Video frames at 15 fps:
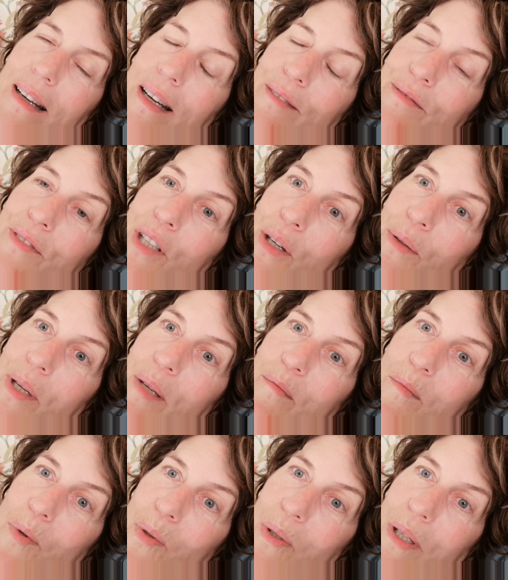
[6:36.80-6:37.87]
of knowing
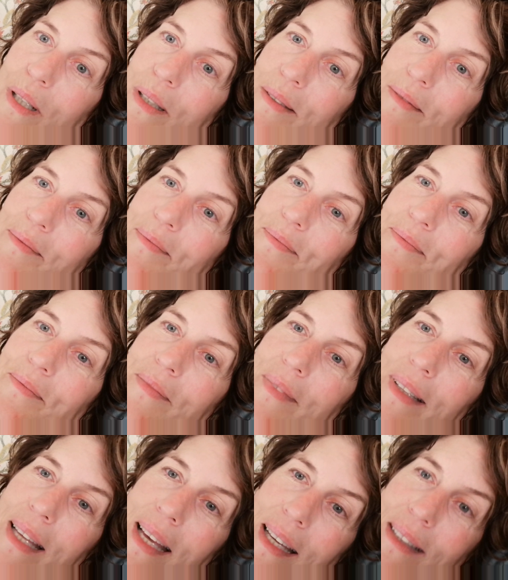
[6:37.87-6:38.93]
more
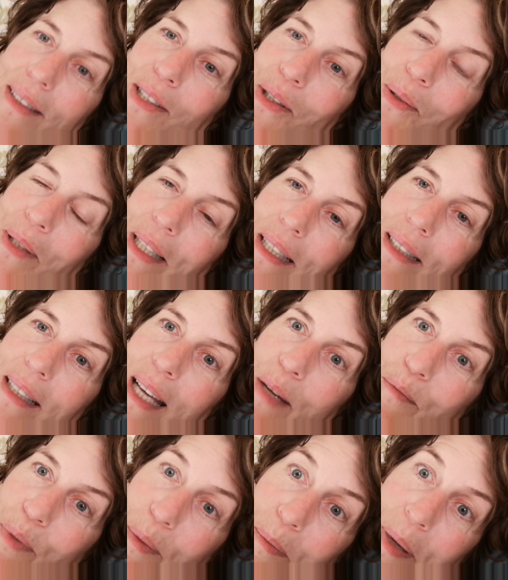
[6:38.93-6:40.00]
and going
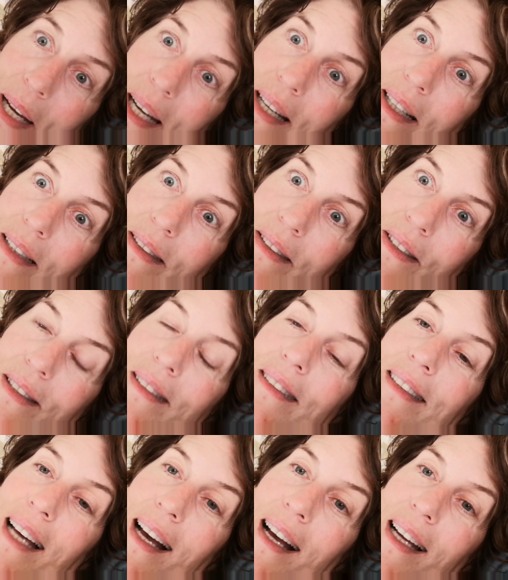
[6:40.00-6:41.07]
and prepared to
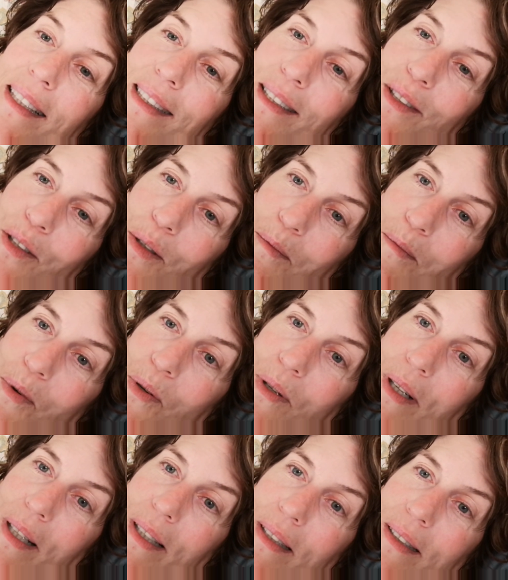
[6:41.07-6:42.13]
die to know
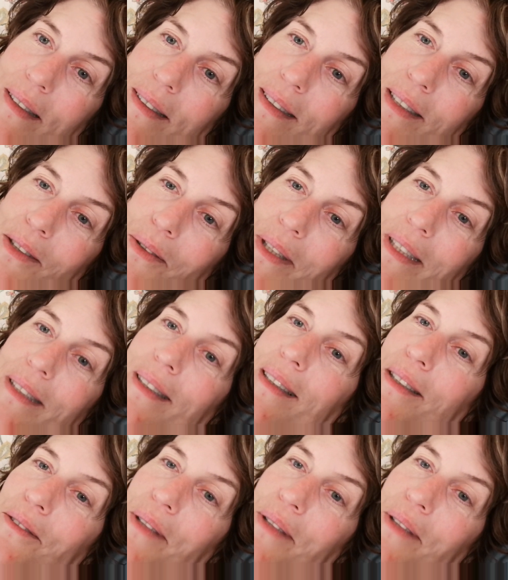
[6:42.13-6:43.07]
more, going to the